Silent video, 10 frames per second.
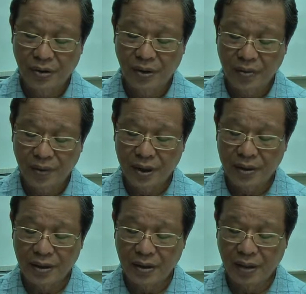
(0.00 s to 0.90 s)

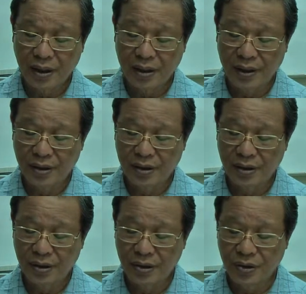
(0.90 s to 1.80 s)
Liberated am I. He
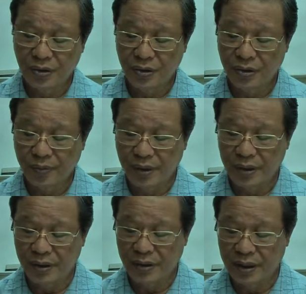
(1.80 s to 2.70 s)
knows
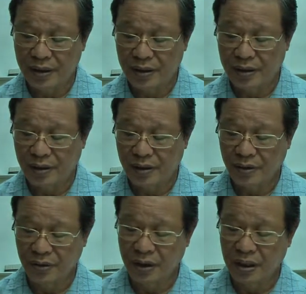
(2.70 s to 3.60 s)
birth is ended, the
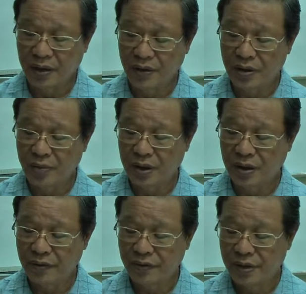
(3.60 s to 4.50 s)
holy life has been
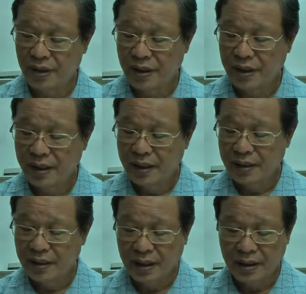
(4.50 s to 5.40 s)
lived.
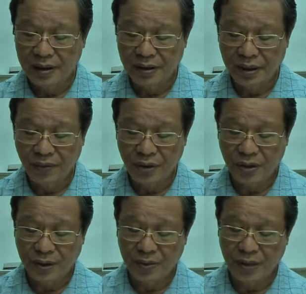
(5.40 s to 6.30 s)
Done is that
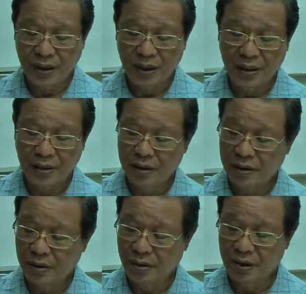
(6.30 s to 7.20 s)
which must be done
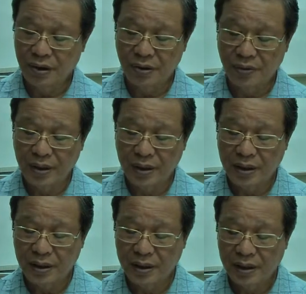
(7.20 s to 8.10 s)
or needs to be
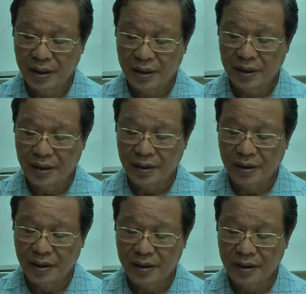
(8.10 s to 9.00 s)
done. There's
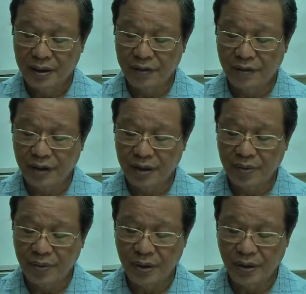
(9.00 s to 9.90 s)
nothing
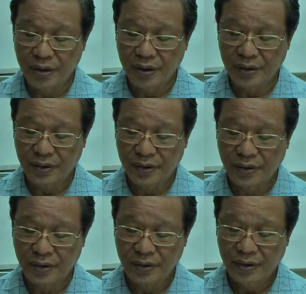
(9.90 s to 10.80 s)
further beyond
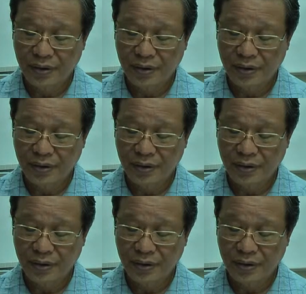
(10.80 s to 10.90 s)
this.